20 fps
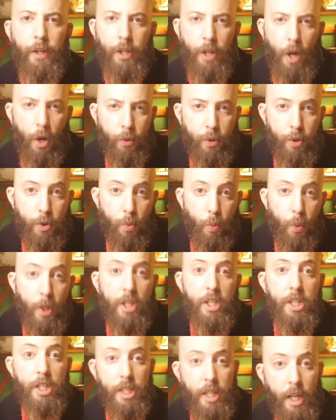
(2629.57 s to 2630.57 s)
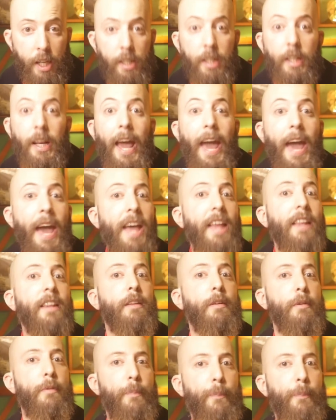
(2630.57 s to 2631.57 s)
goats with Satan and